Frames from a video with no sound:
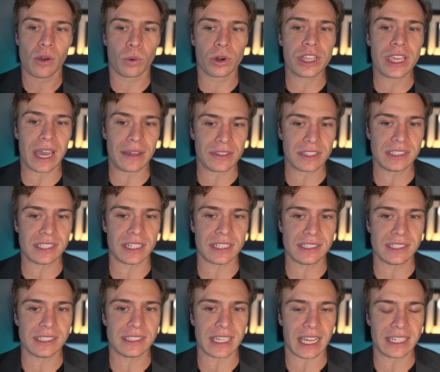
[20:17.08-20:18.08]
where you have the
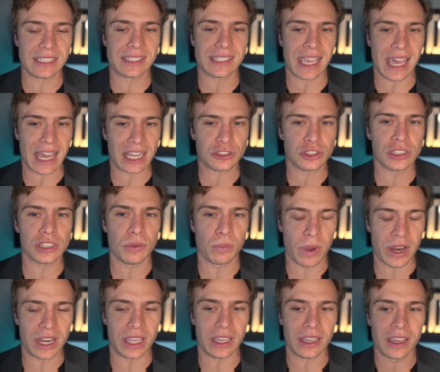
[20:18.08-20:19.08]
Tennessee Titans actually
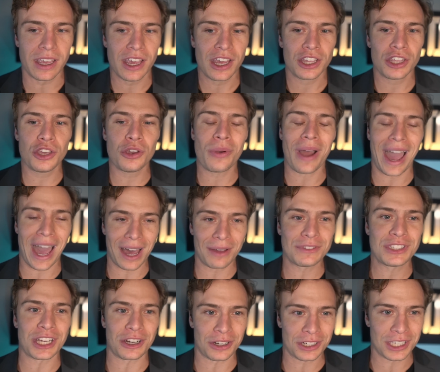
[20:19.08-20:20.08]
winning, you have
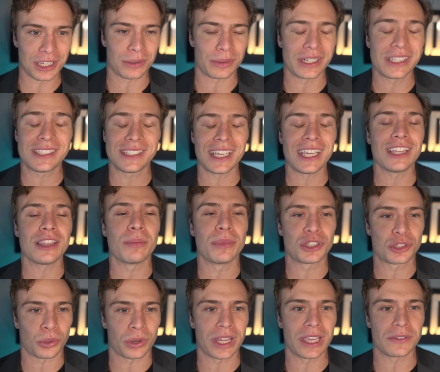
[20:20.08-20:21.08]
Derrick Henry seeing the
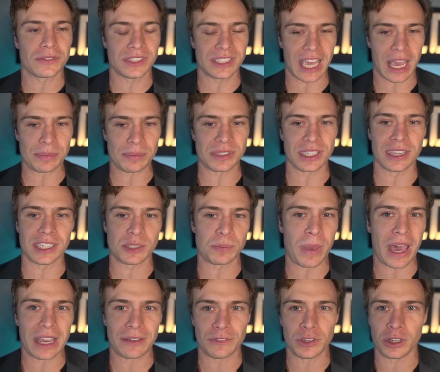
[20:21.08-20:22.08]
majority of snaps in this
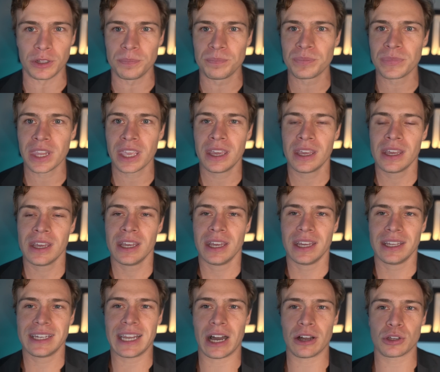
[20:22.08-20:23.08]
backfield.
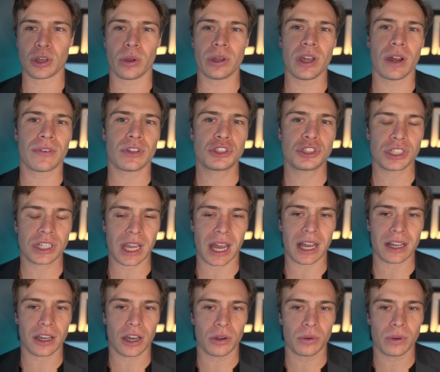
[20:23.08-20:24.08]
Now, going over to
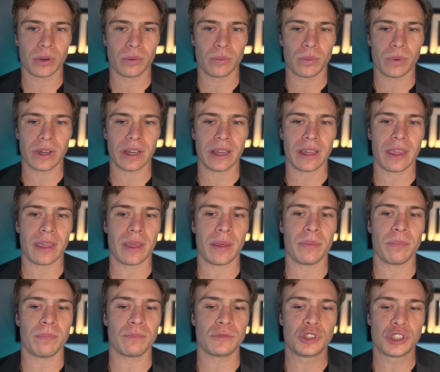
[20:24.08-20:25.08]
Chicago,
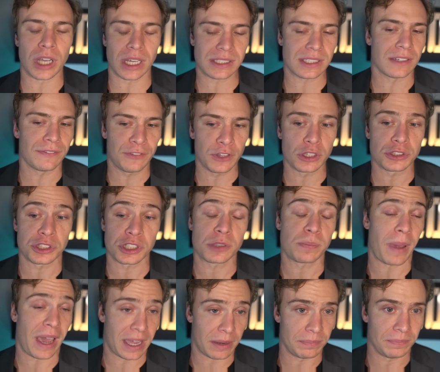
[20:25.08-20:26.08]
Justin Fields looks
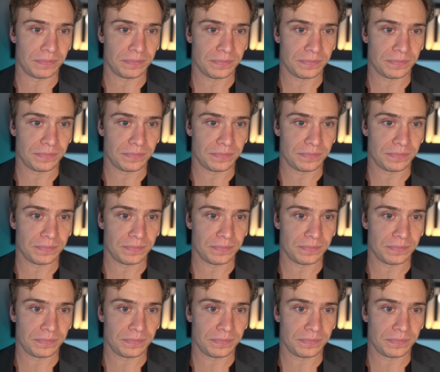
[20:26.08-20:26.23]
bad.